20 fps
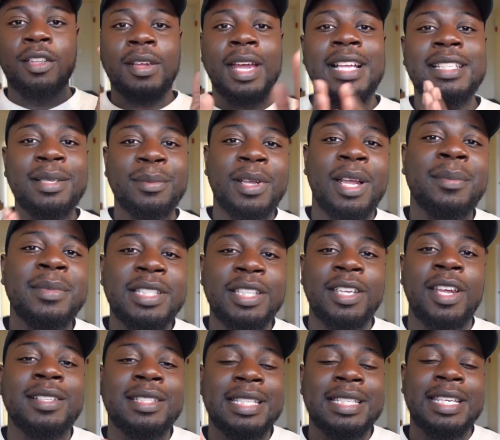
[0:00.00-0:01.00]
You guys, I'm coming to
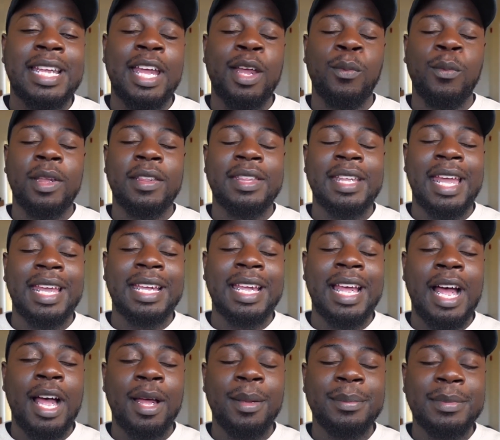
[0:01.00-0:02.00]
y'all today with a
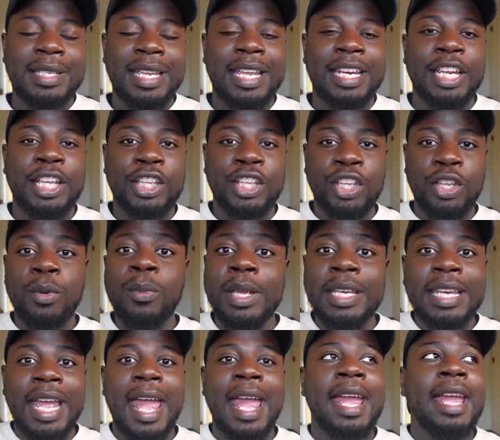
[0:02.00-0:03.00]
updated Q
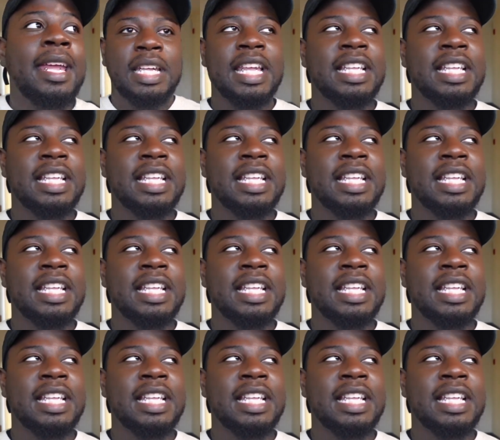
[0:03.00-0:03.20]
and A.